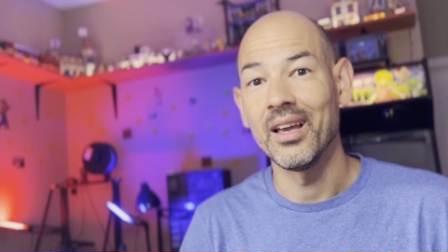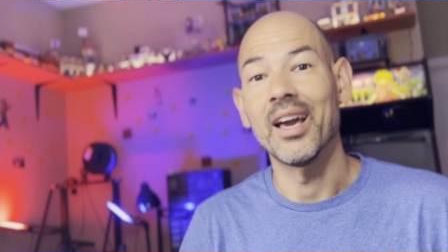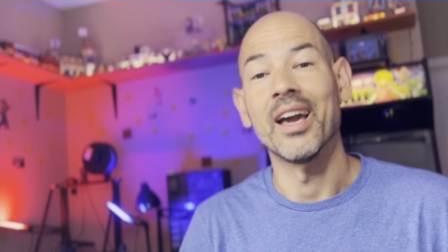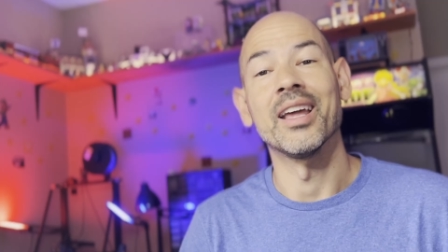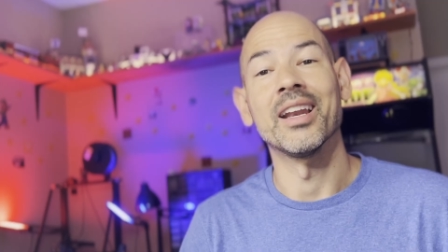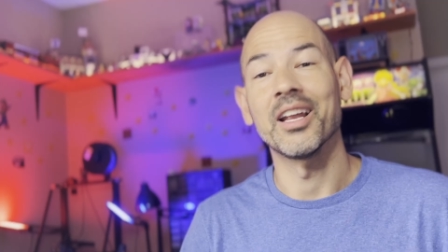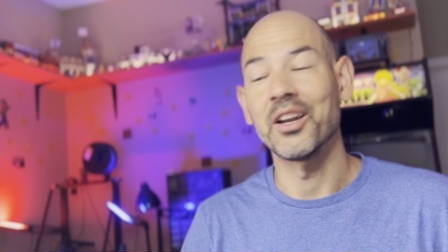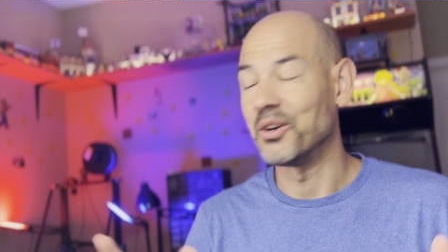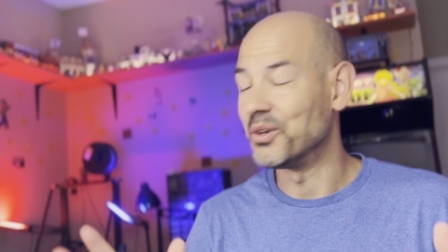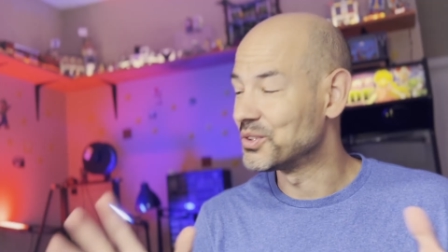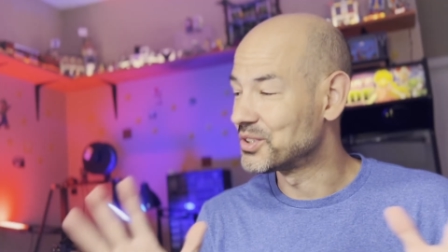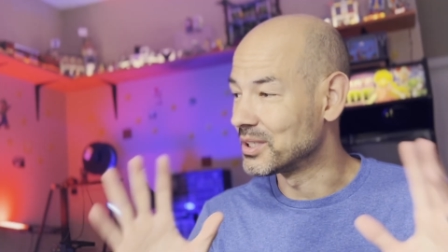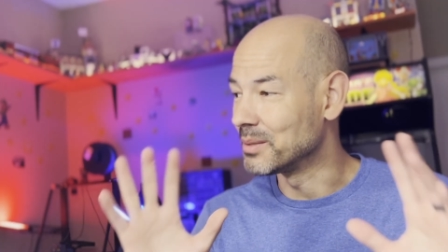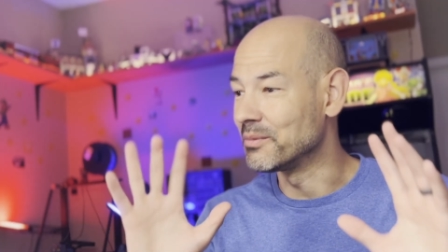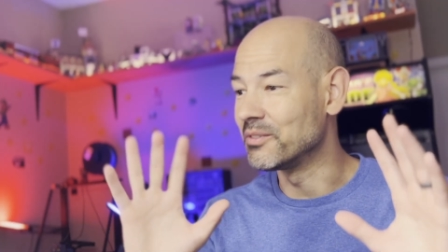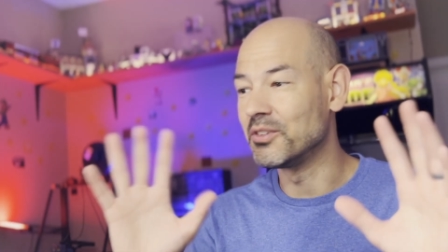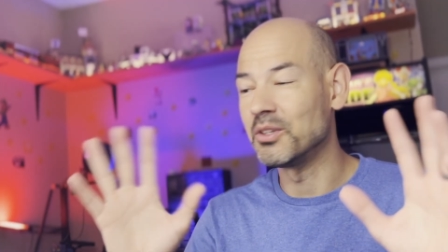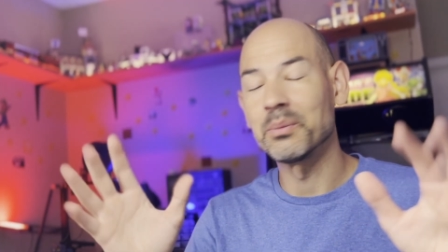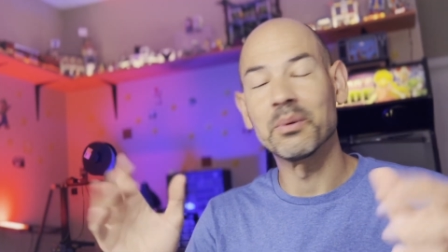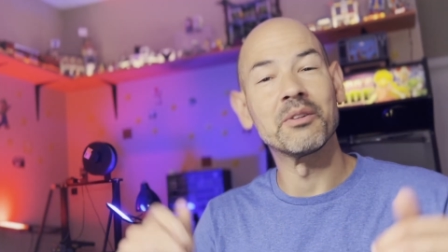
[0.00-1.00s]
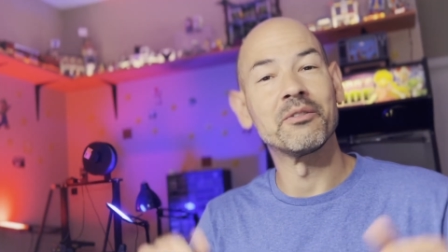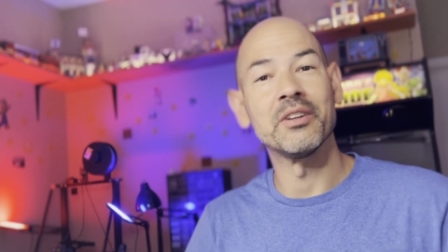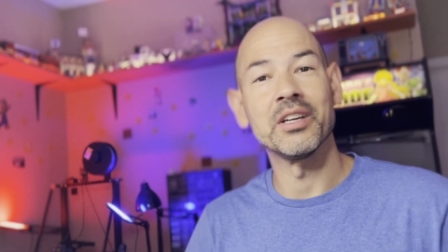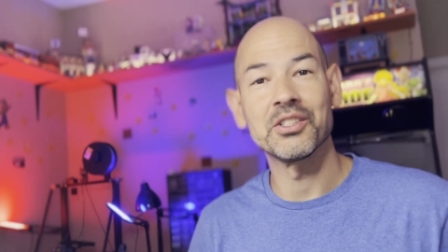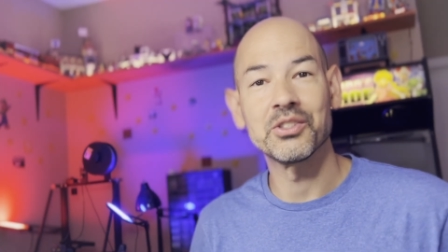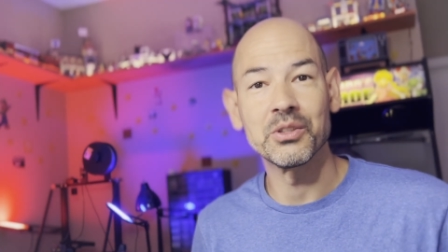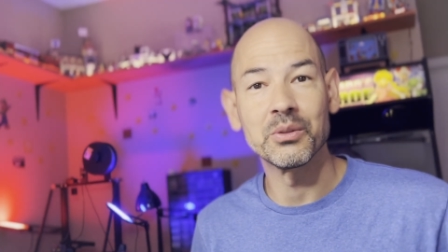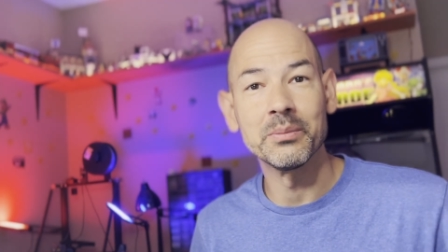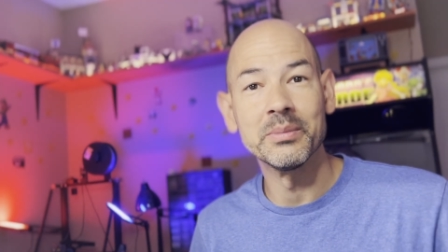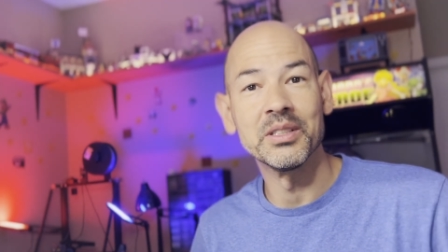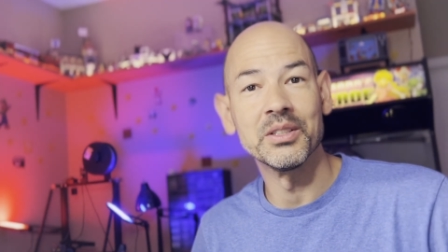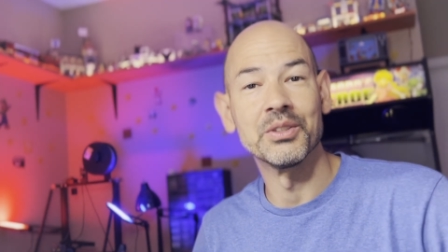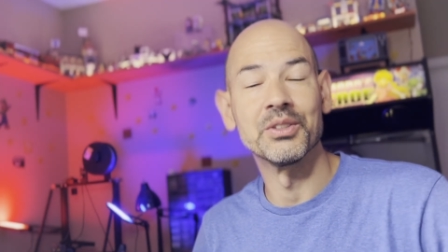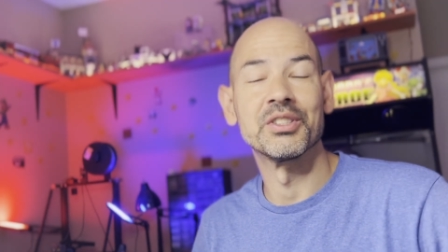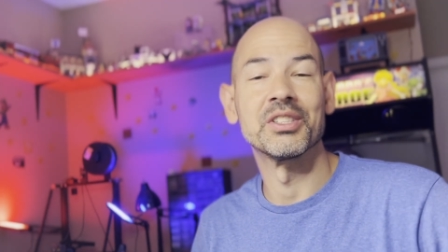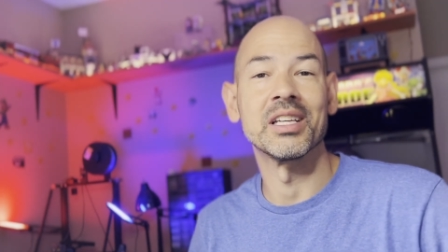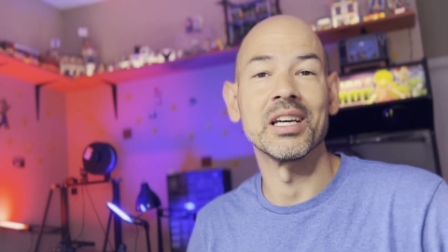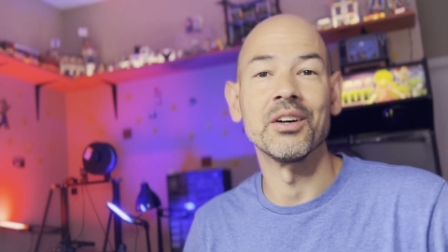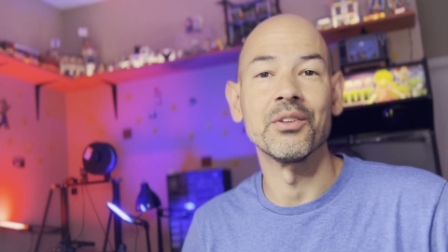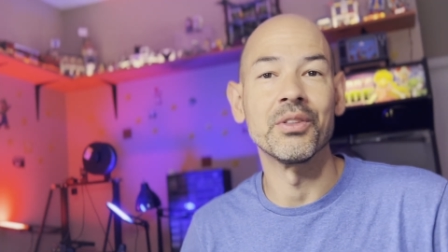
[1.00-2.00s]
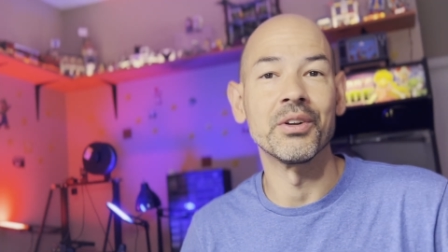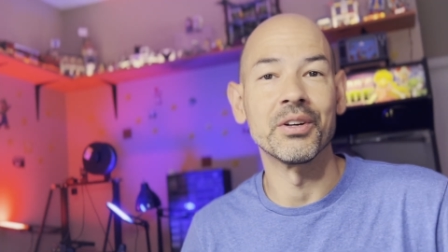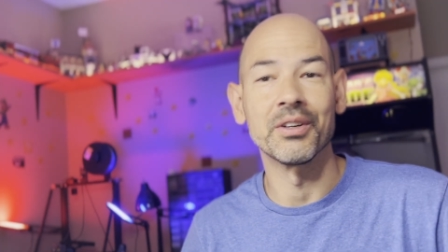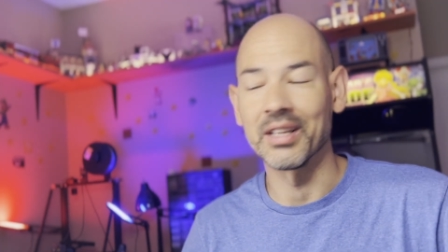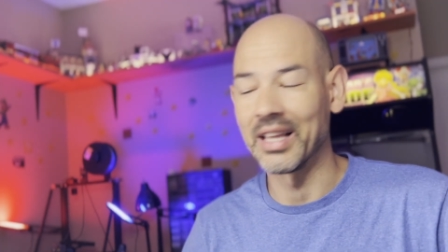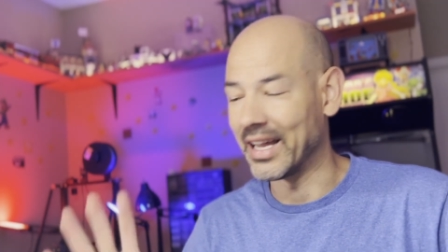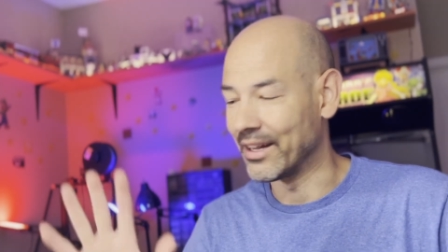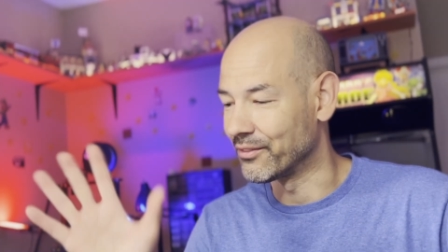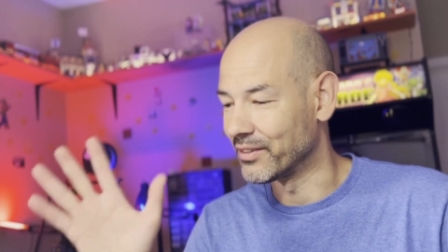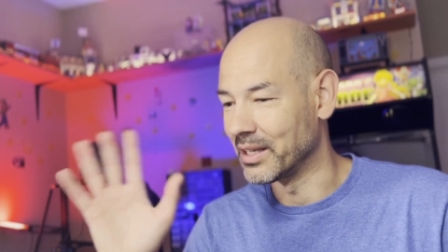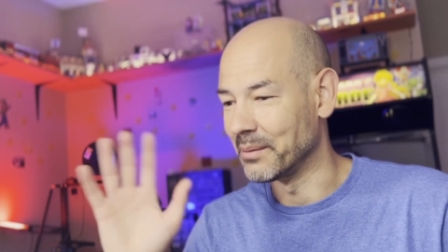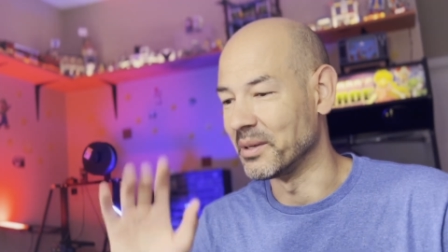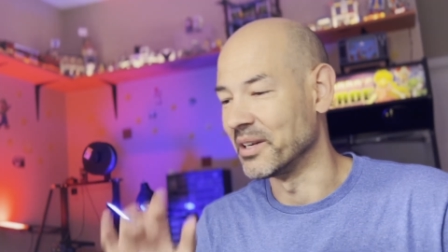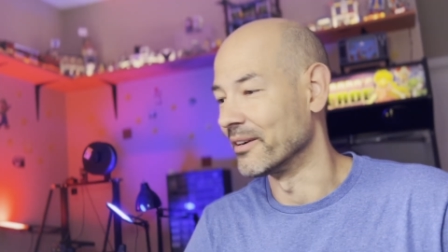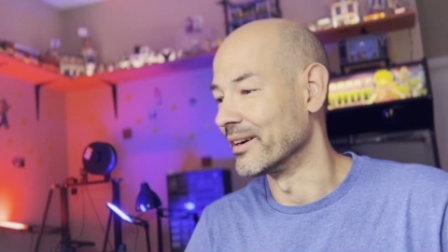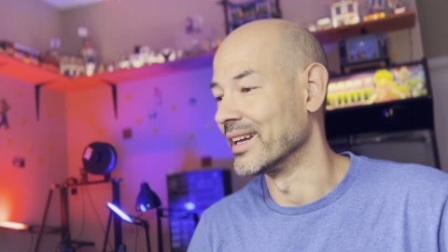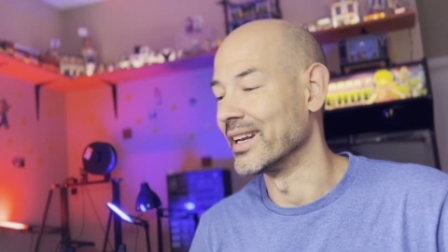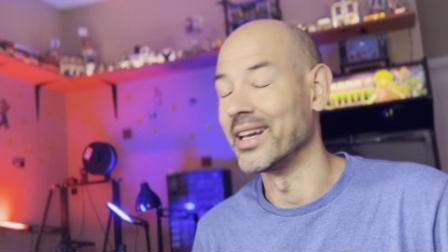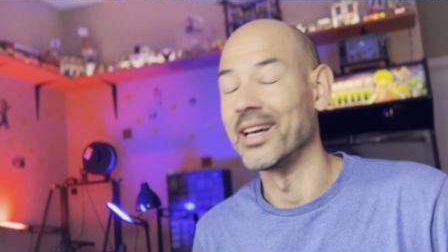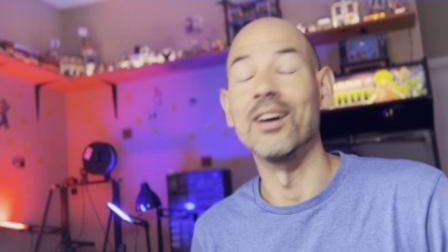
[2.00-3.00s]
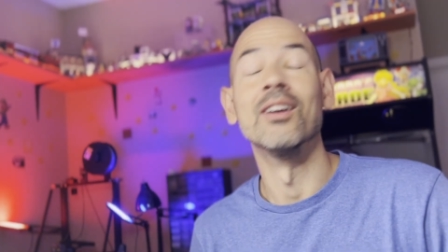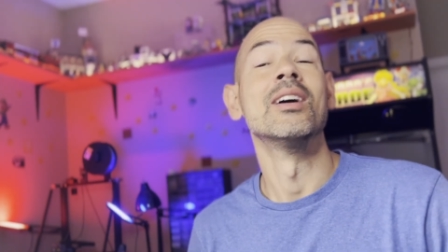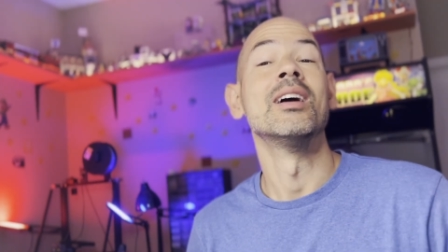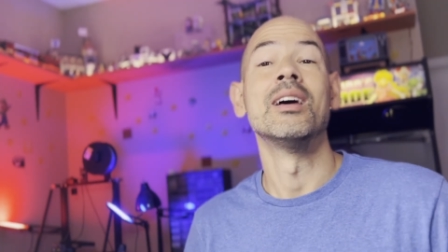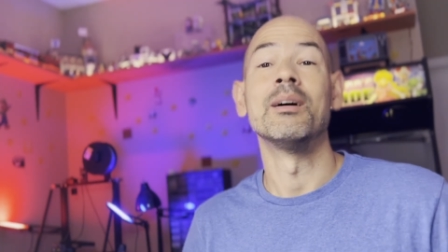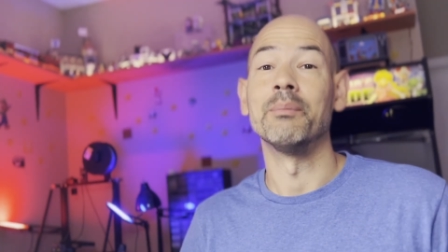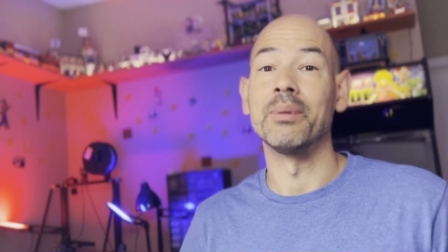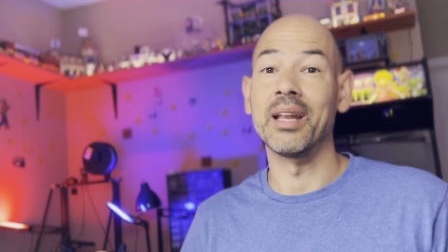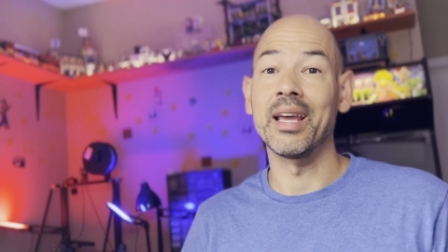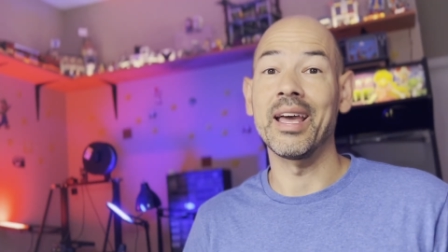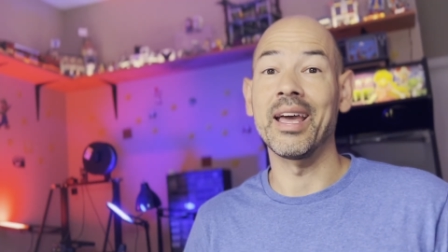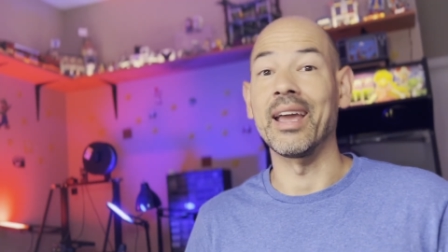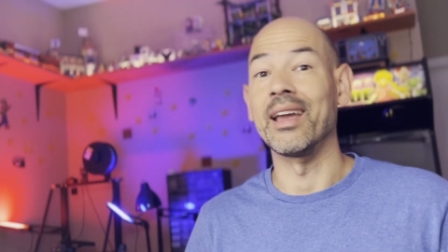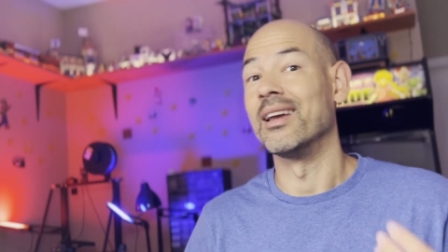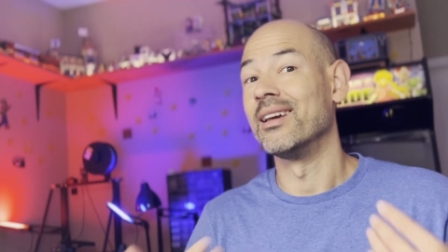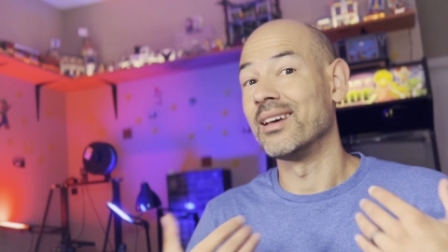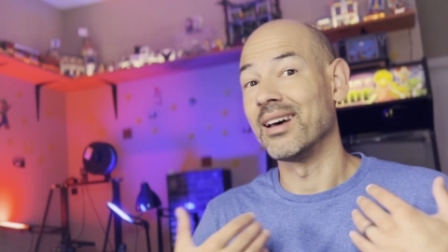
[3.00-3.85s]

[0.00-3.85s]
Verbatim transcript: and I know some of you professional builders out there are laughing at me right now, but hey,